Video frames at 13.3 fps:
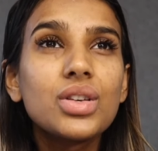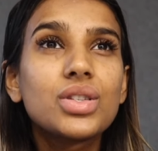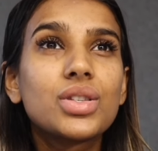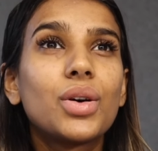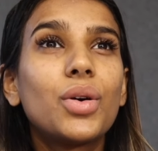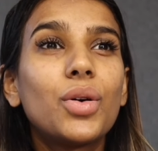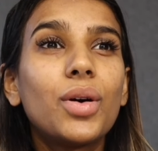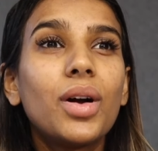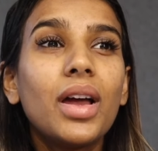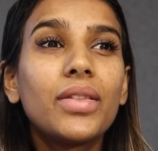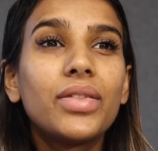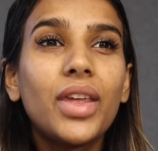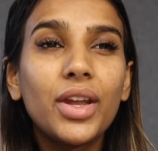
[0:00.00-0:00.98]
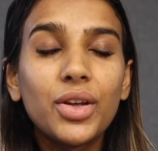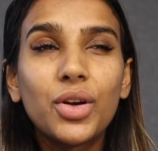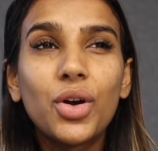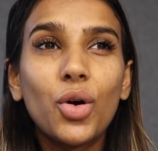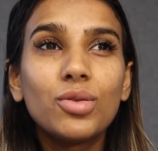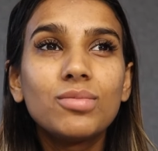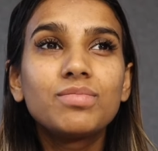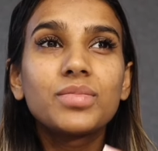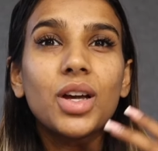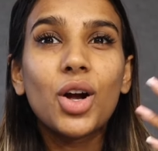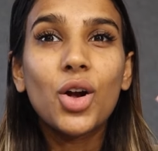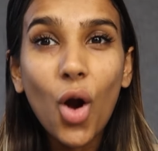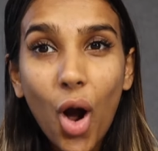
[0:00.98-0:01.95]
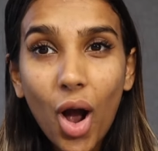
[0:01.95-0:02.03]
So there you go,
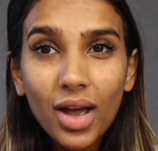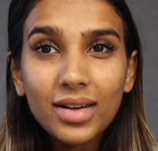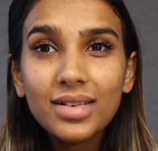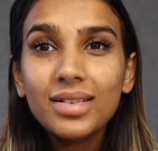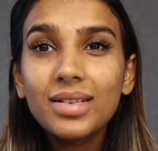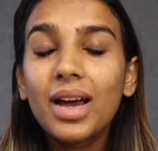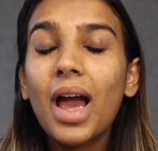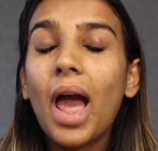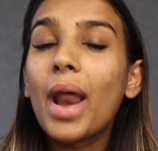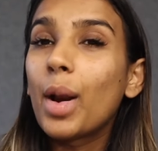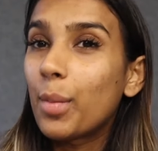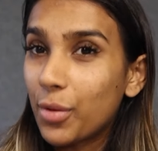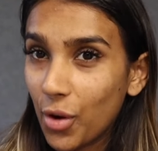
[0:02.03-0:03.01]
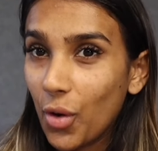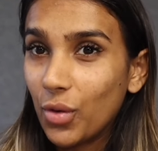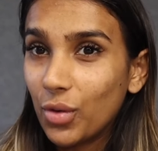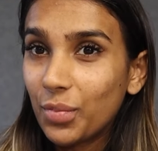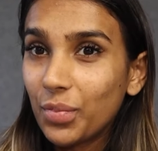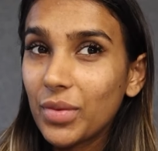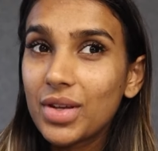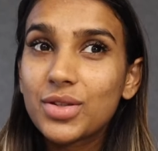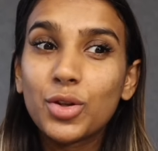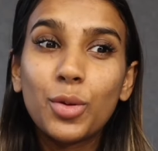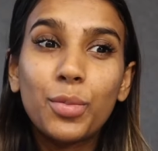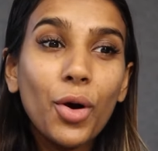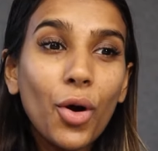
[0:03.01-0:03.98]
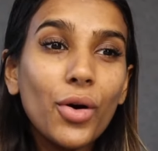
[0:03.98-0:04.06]
a con and a pro. So
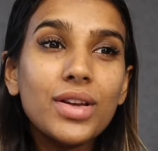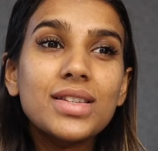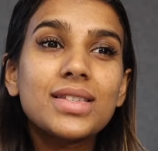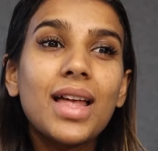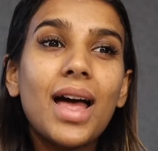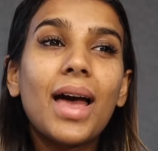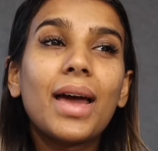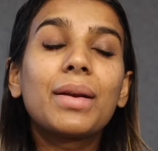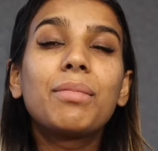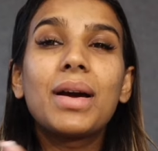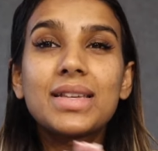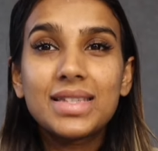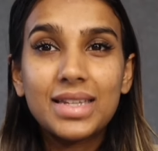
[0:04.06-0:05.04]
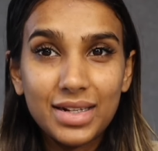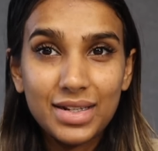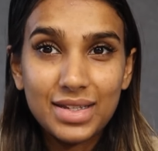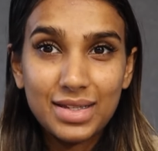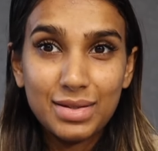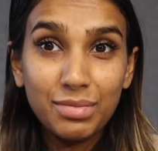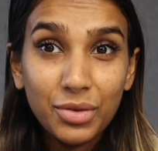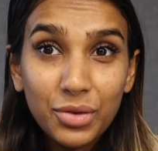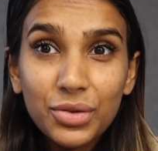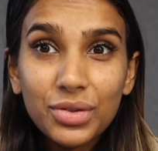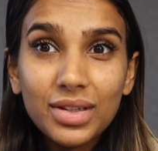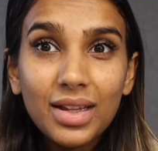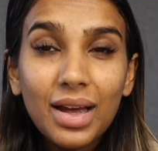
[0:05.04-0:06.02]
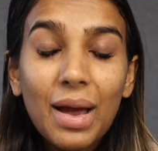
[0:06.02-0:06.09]
the pro is that my skin is smooth,
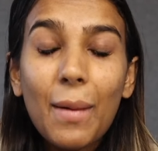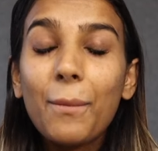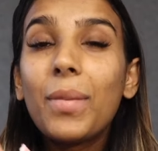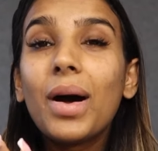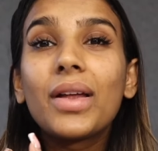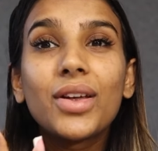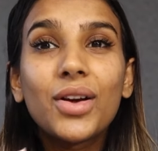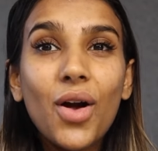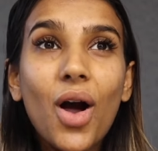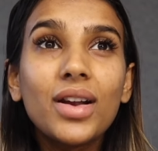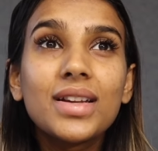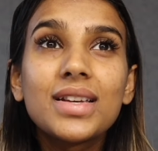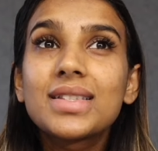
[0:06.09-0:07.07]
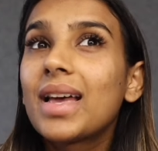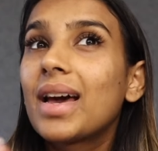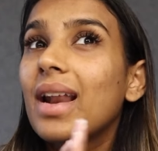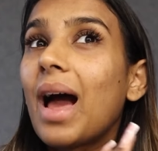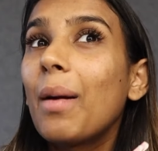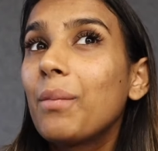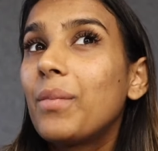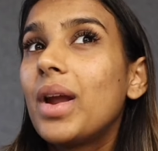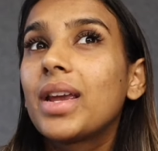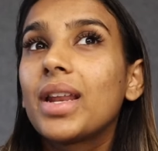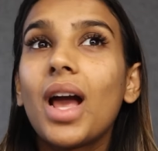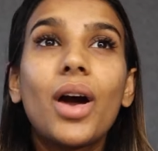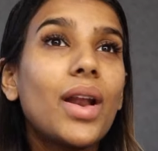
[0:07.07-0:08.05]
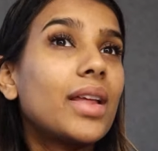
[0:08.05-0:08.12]
but the con is that I'm
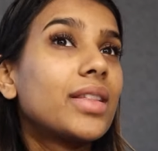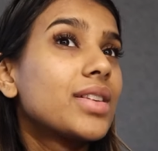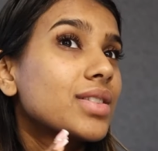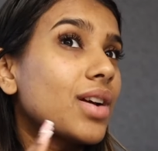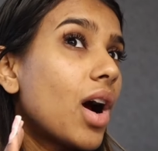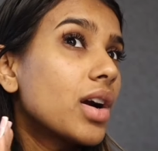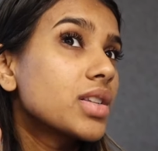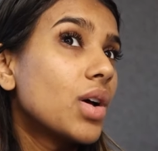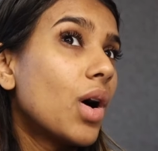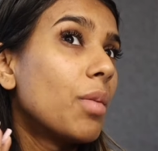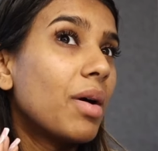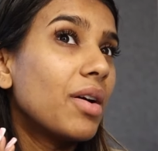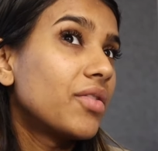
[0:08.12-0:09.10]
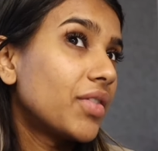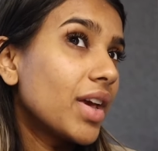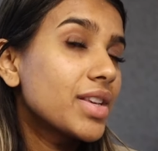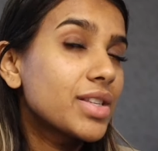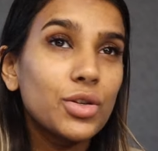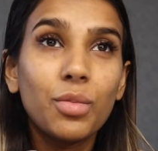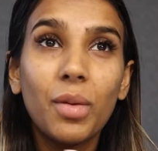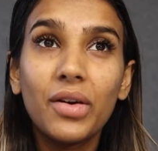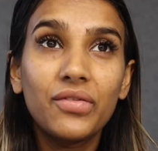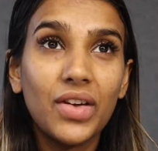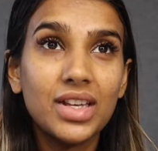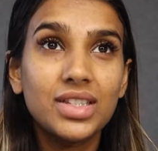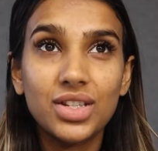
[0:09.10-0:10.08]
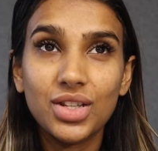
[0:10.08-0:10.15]
breaking out and the scars are on my face, so my
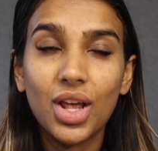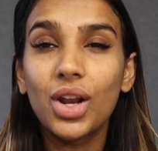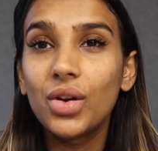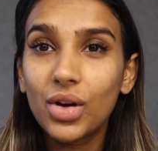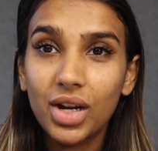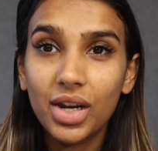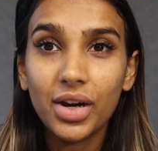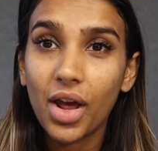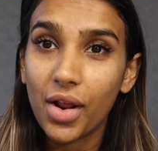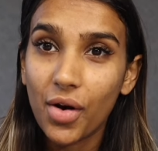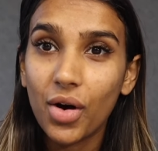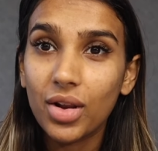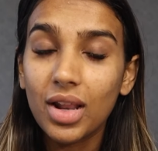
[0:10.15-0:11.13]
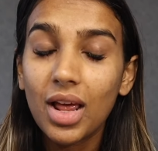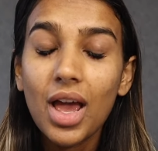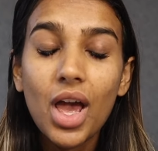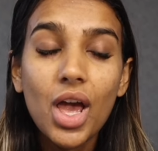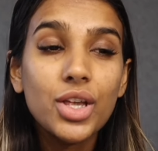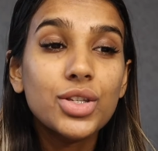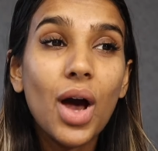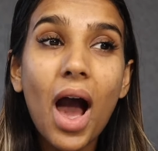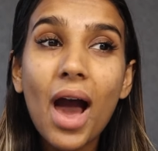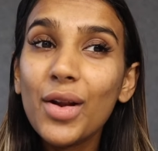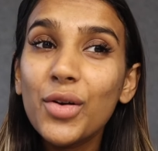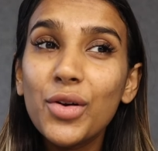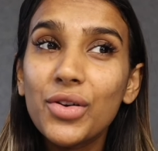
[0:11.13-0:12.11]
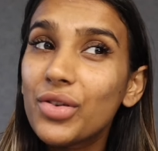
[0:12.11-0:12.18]
face does not look clear at all. So I
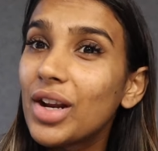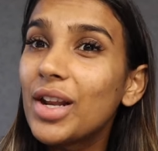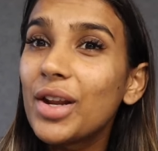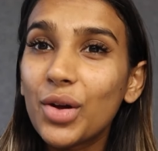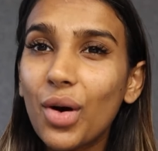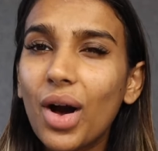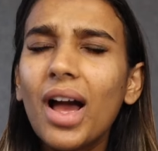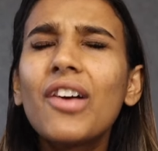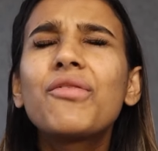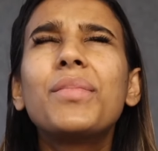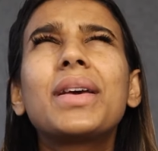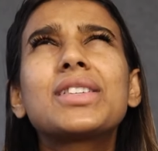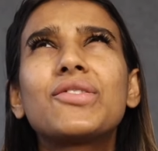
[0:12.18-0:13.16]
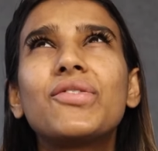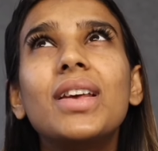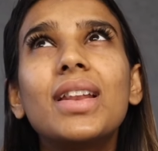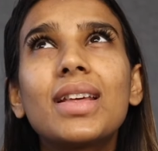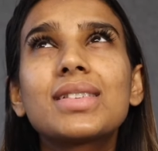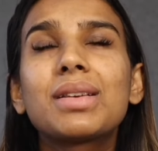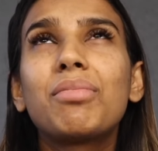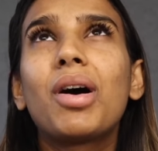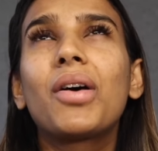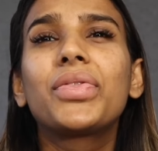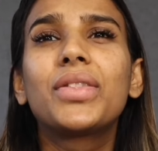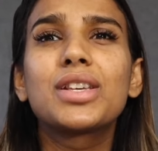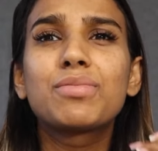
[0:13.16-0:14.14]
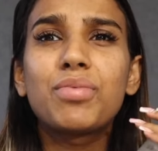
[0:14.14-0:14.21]
don't really know. I have mixed feelings
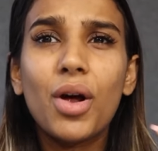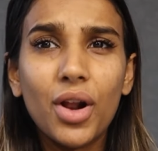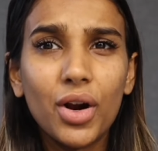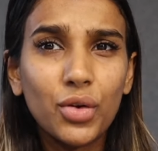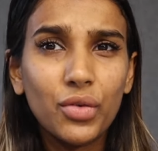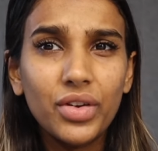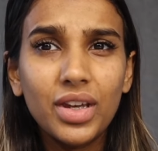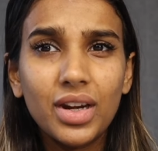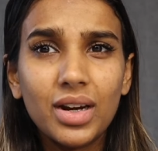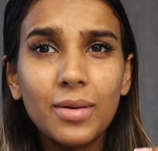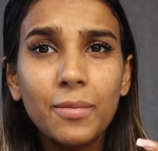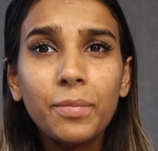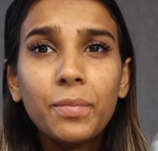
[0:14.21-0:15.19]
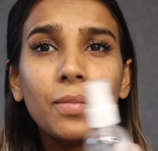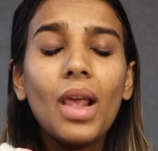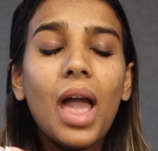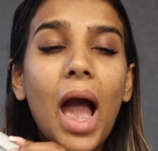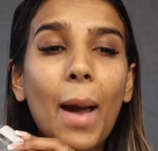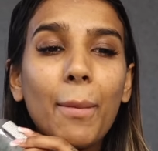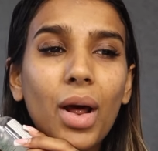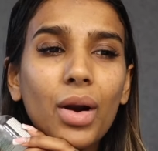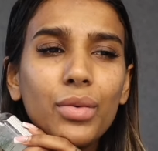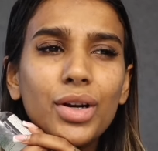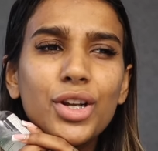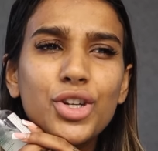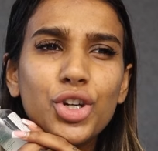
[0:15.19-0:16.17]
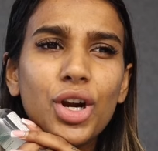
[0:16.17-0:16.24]
about this product over here. I'm not
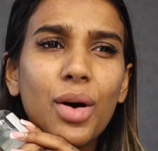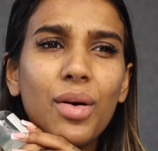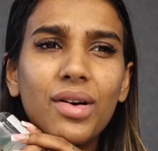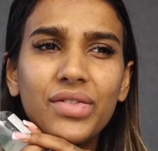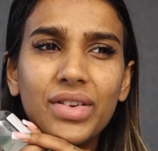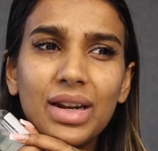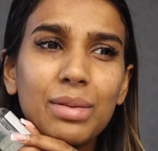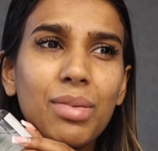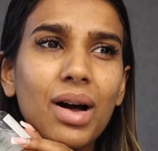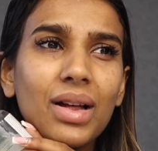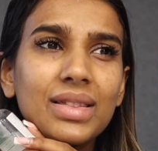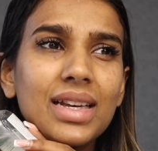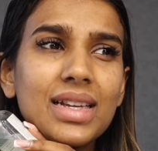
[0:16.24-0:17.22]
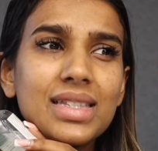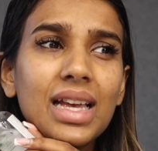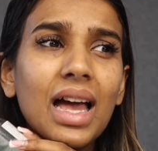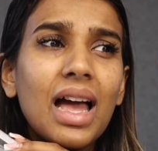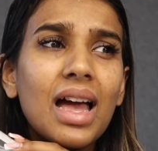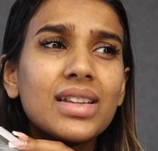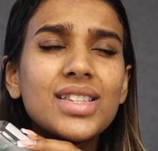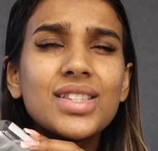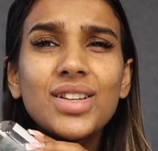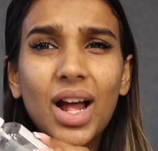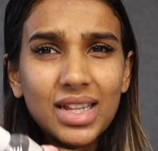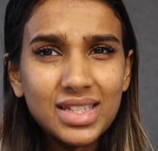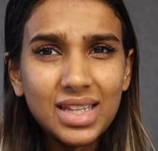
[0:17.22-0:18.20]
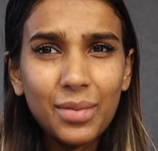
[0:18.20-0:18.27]
really sure how I feel about this. This is
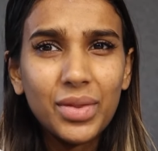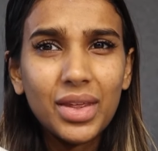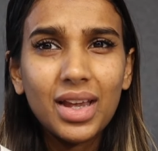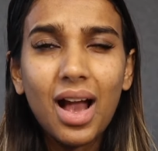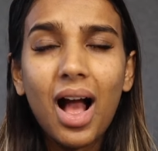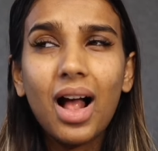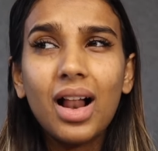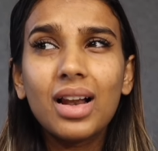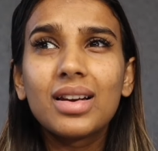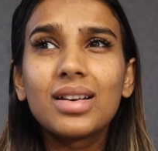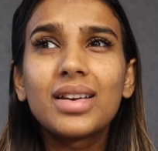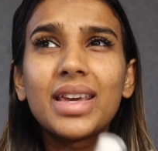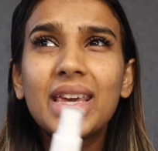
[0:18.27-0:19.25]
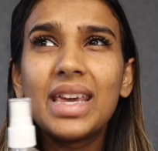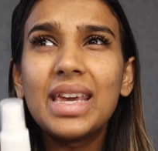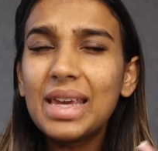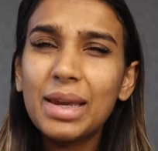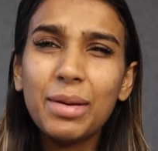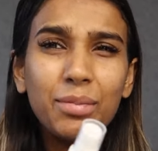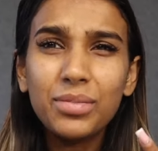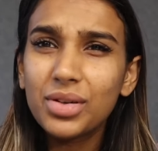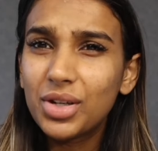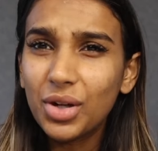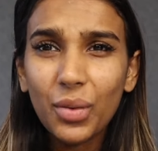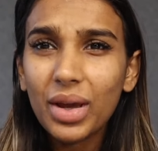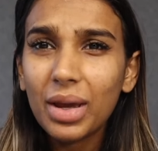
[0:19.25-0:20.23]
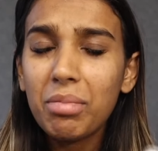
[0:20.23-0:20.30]
not something I'll keep
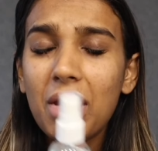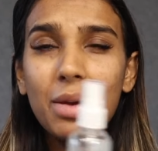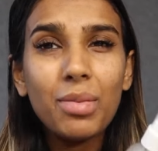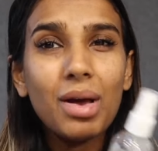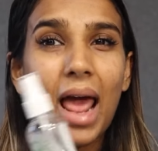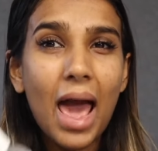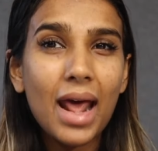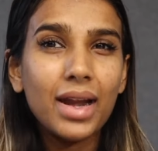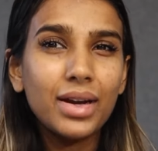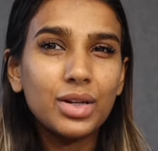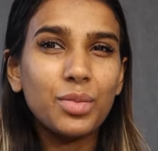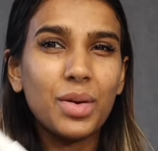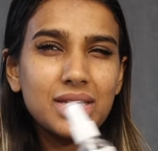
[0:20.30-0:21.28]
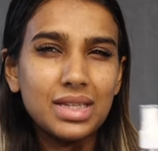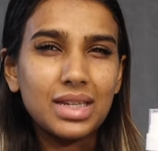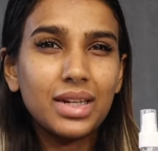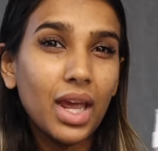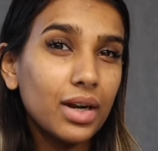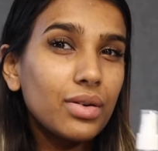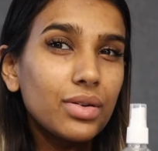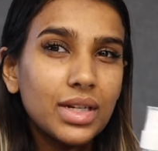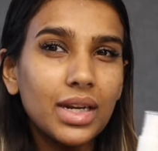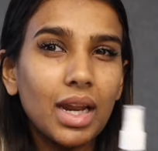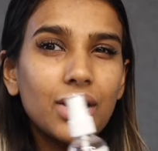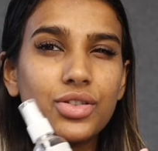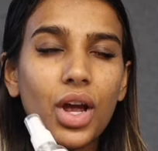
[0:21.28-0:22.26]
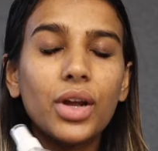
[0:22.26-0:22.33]
doing. Maybe I'll add it into my skincare routine
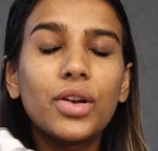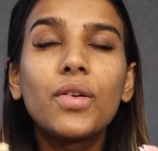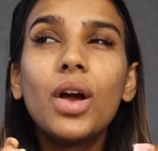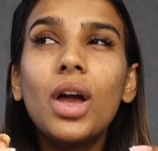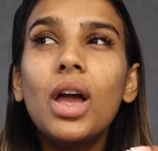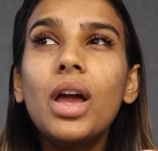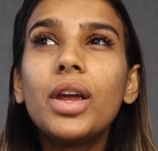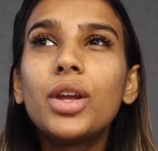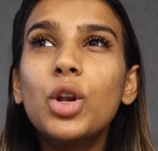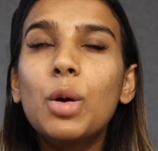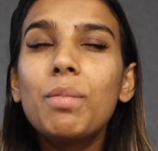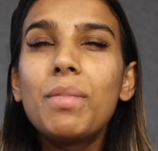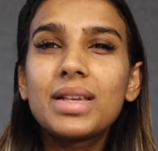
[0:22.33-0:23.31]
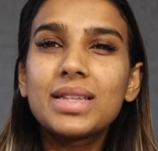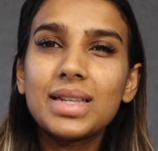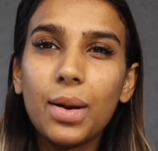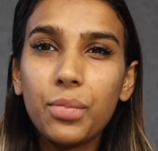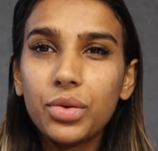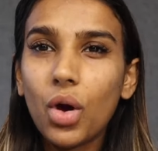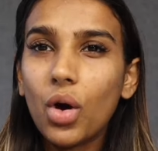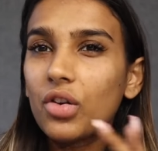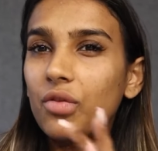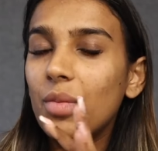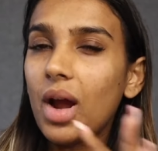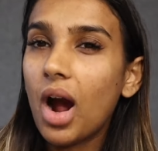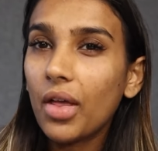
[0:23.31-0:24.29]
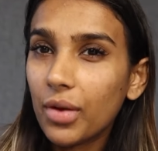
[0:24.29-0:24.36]
and try to, you know, mix it up with all of
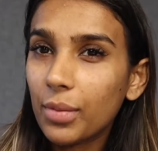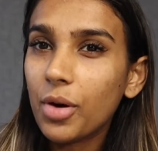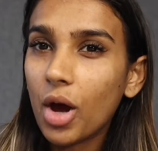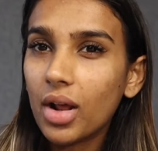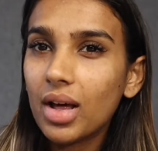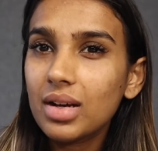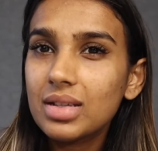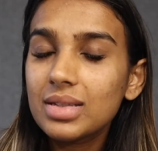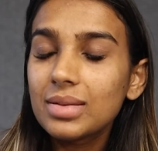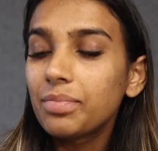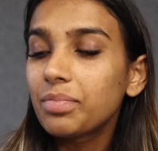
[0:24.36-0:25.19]
my other products.